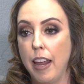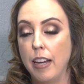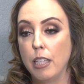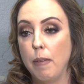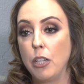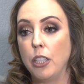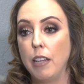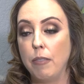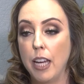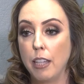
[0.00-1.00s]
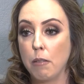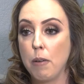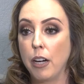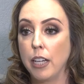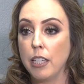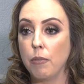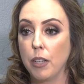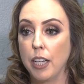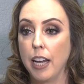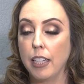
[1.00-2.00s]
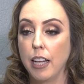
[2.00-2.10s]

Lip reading: and especially if the other party is working,